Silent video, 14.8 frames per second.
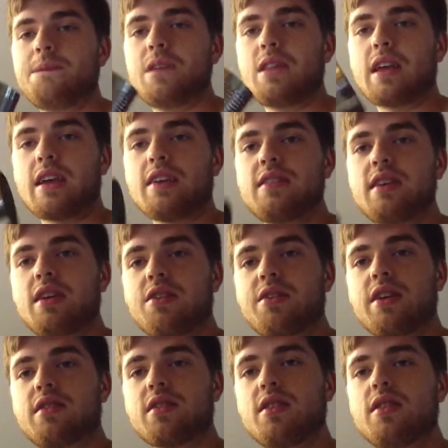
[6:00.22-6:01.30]
Like I said, it
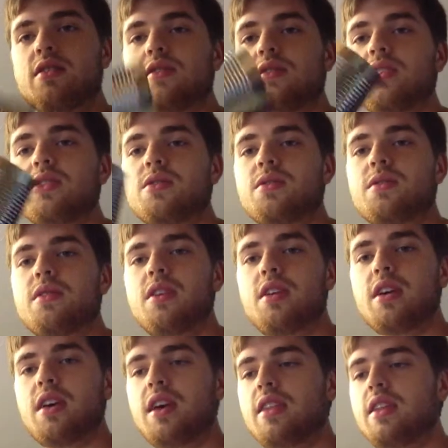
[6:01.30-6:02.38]
creates a good seal,
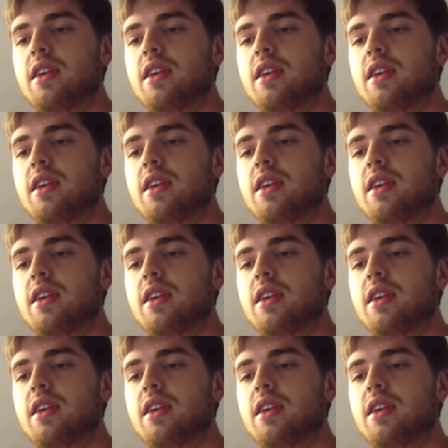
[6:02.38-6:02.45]
and